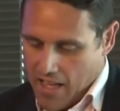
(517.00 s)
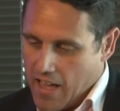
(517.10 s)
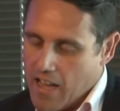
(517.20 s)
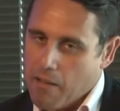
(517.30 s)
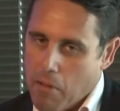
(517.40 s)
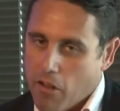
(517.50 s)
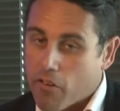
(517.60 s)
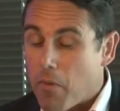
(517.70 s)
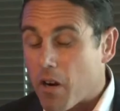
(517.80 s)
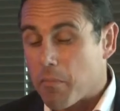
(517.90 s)
Uh, a lot
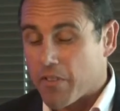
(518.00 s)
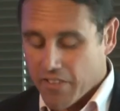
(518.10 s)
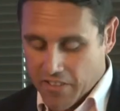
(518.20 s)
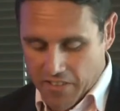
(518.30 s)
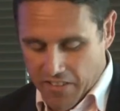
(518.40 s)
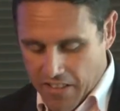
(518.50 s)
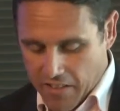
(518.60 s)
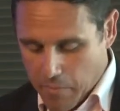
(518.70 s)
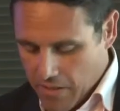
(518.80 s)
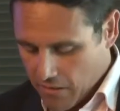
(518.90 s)
of Māori businesses see it
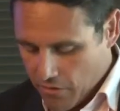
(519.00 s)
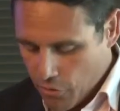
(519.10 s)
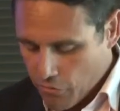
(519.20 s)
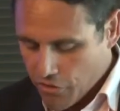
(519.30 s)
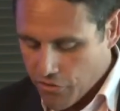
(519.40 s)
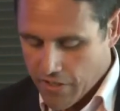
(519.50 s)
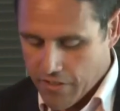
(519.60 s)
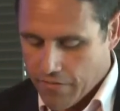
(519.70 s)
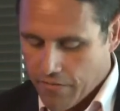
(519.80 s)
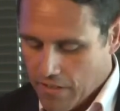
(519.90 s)
as being too
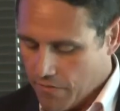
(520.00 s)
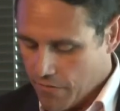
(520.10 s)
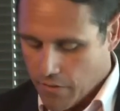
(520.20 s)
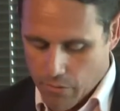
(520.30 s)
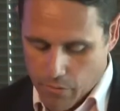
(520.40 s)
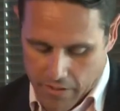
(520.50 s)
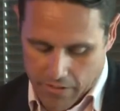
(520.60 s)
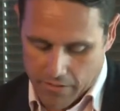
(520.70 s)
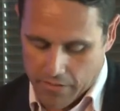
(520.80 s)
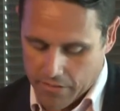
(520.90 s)
restrictive for the
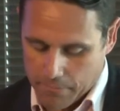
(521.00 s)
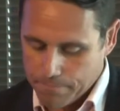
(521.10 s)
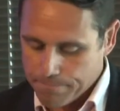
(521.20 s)
audience